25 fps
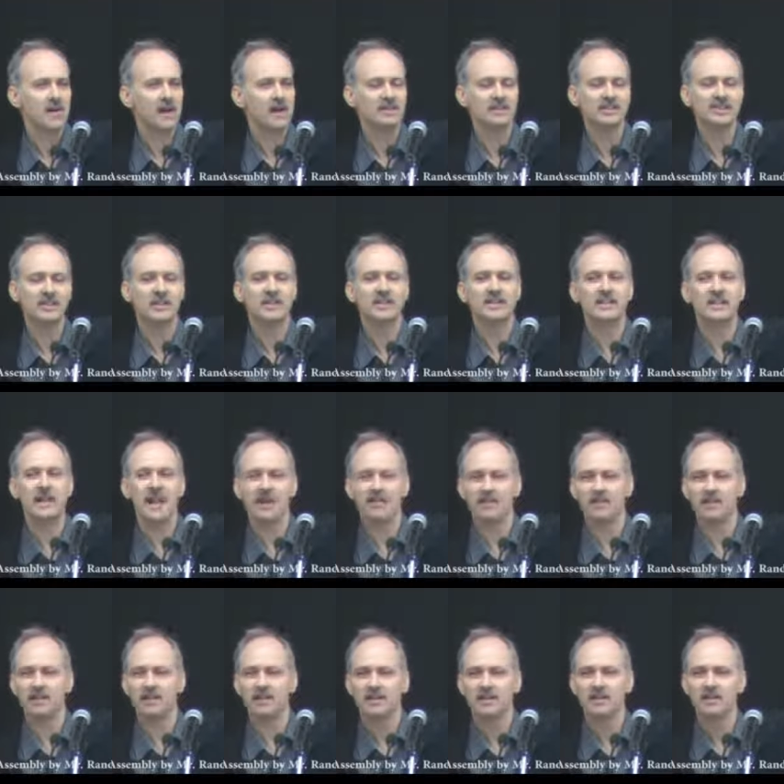and she
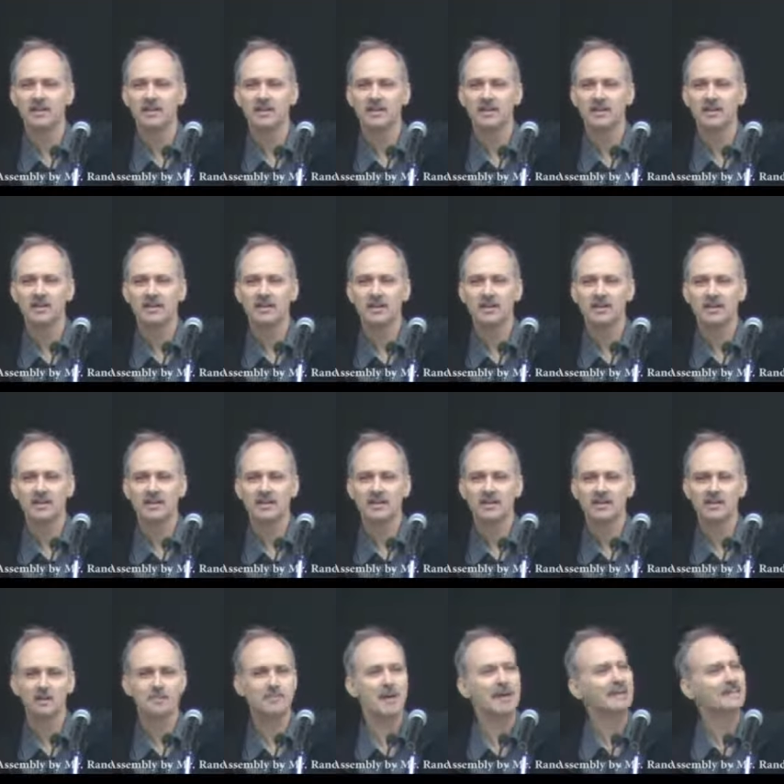never
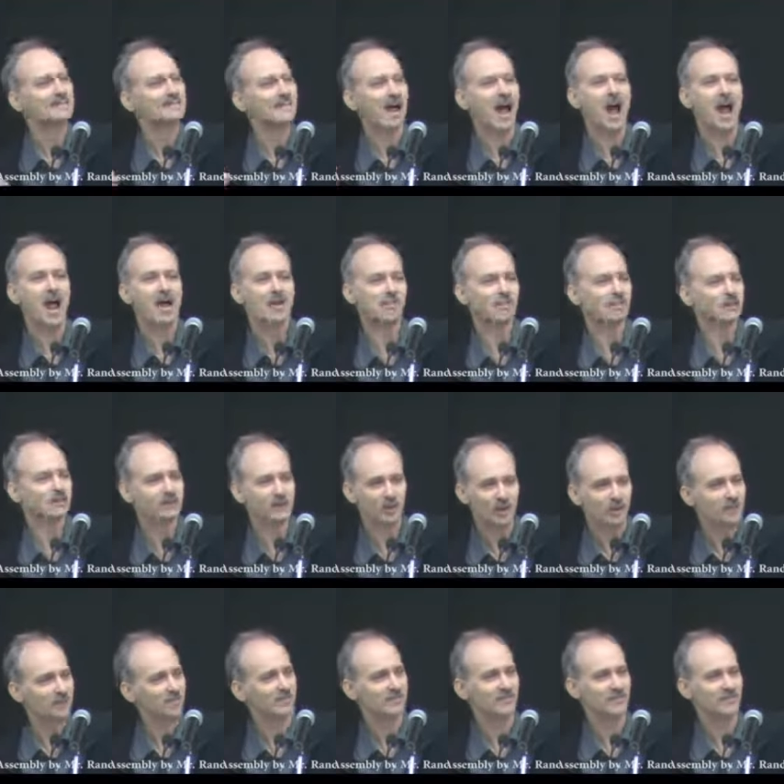spent time with
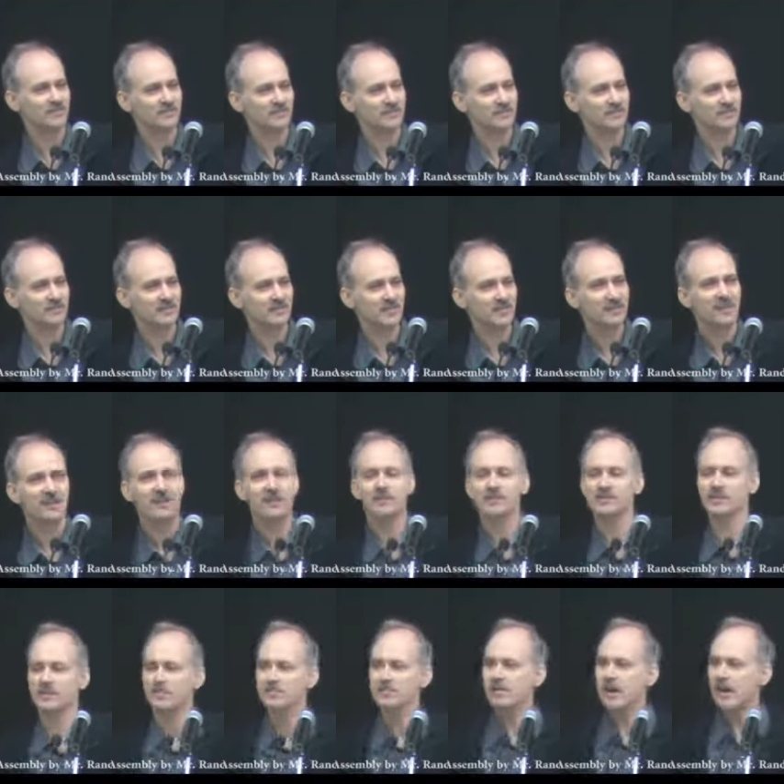Joseph. It
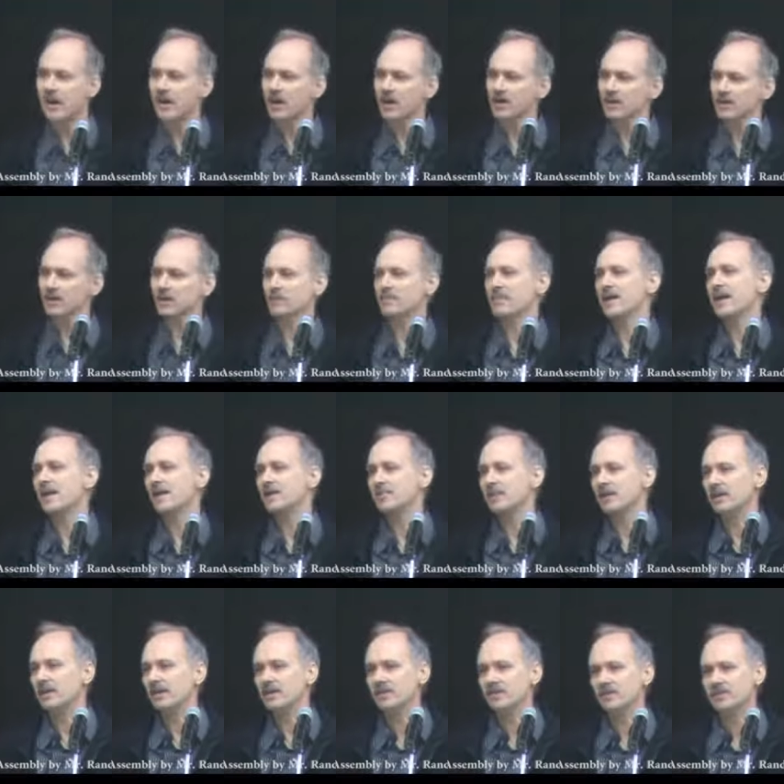was a miracle
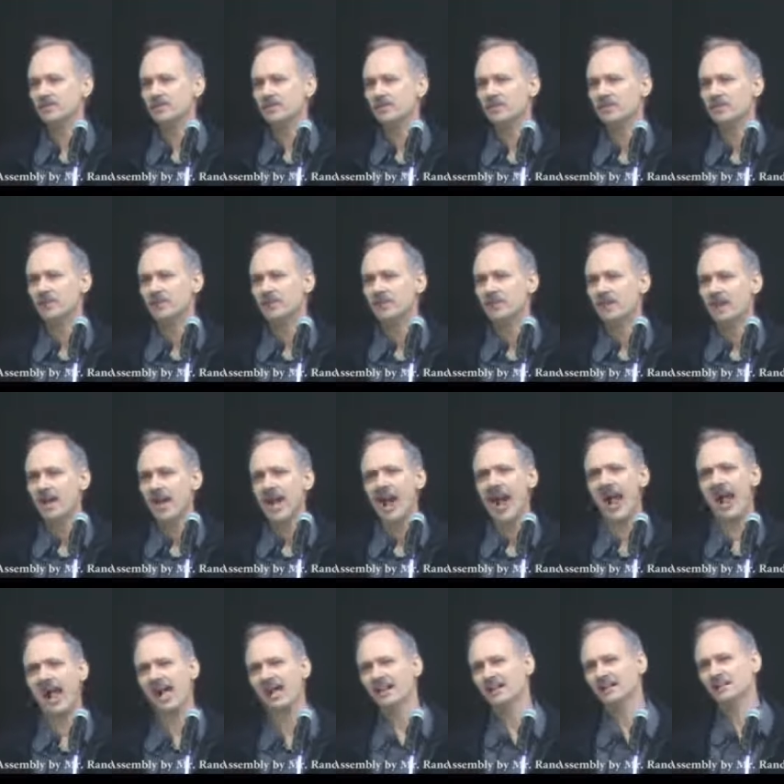baby,
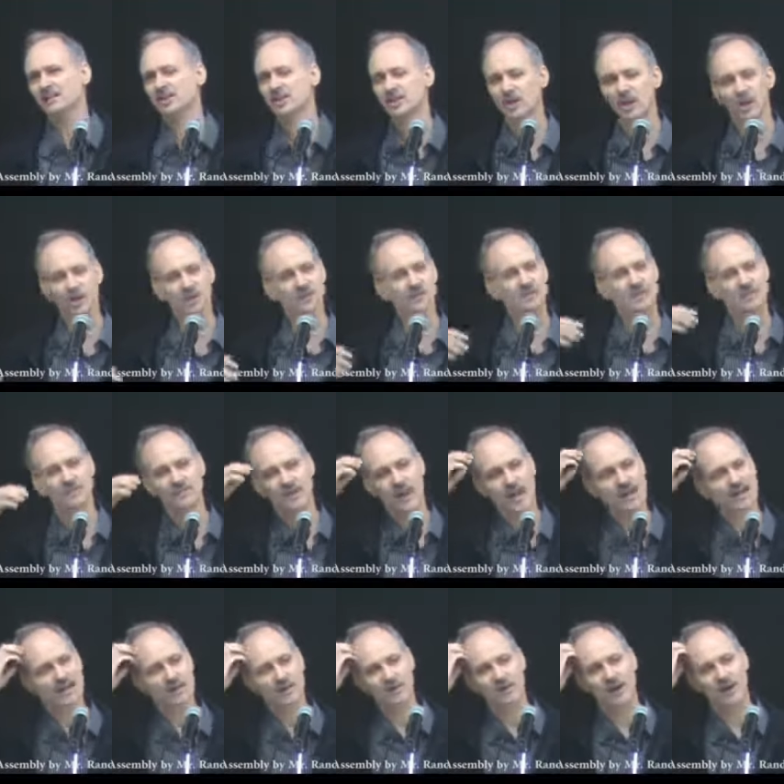and Joseph
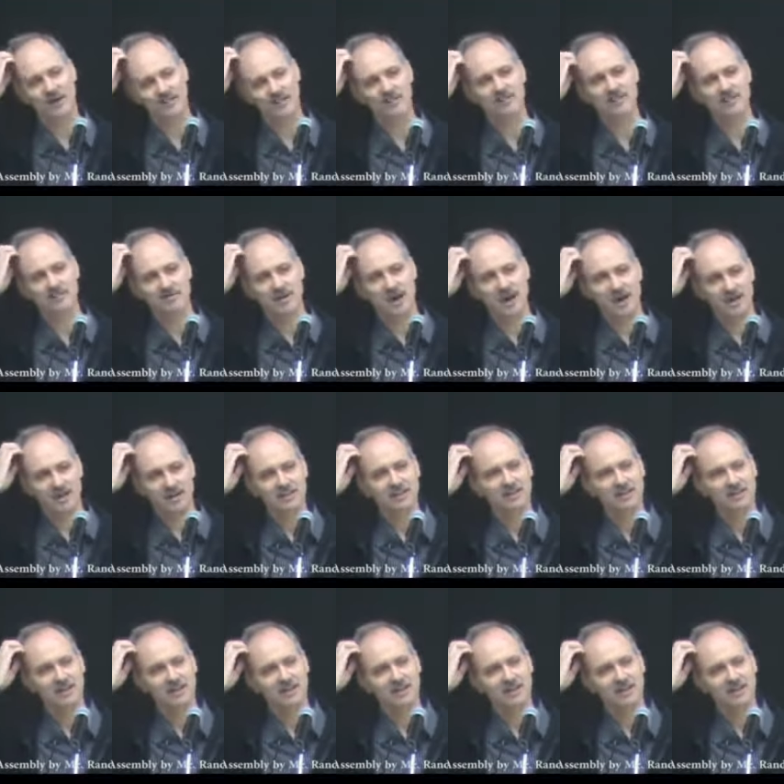had a question mark.